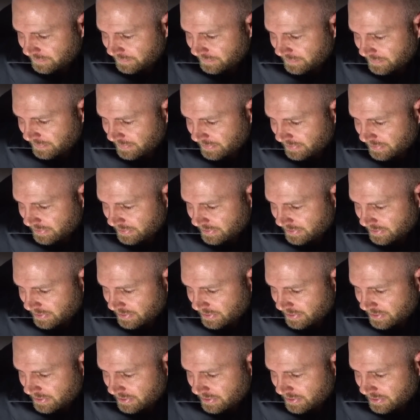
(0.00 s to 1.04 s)

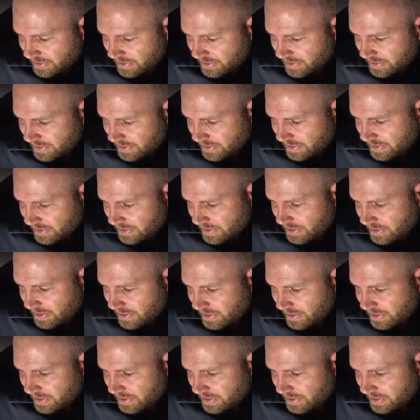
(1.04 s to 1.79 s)
Nobody speaks.